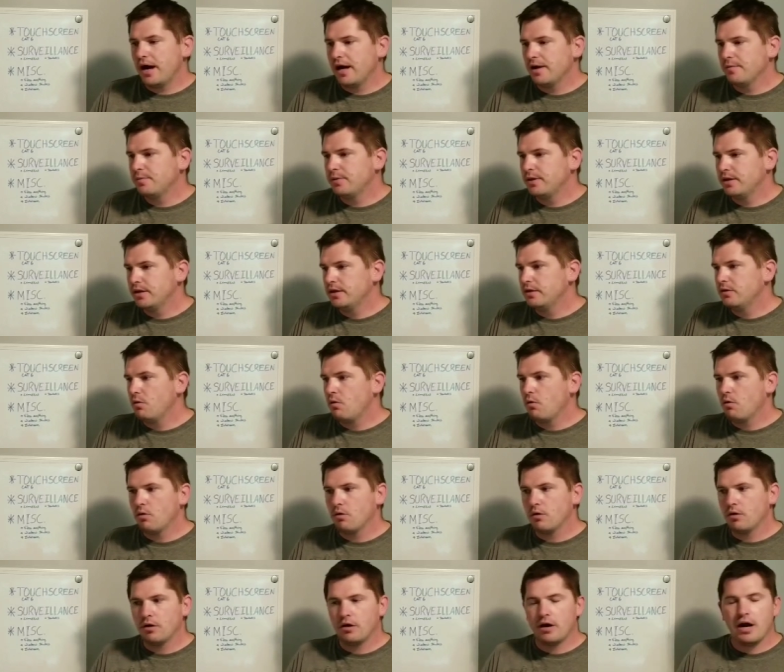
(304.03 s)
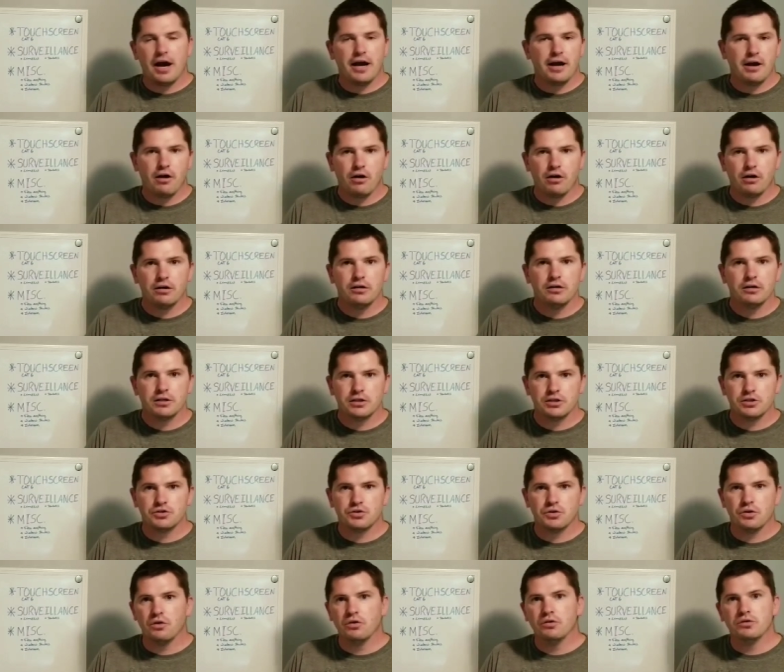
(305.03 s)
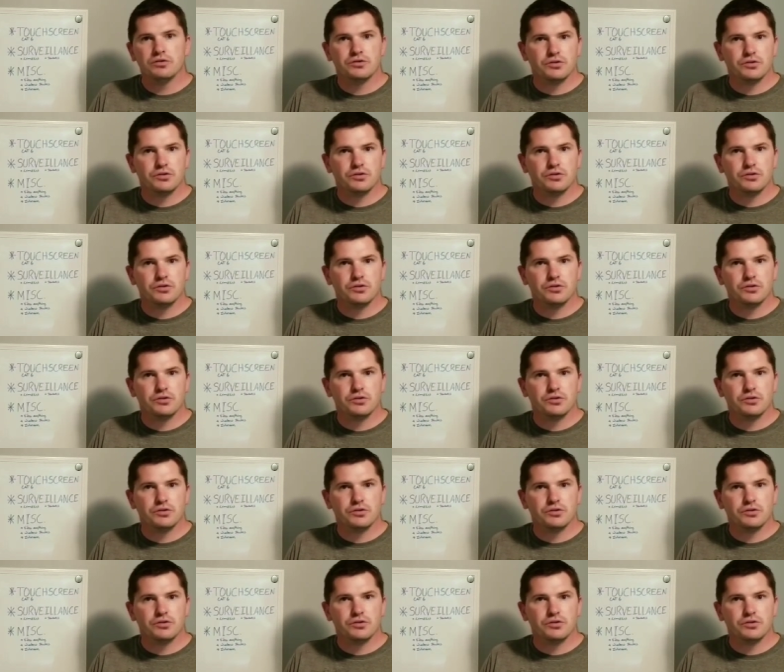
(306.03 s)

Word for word: IP or IR control.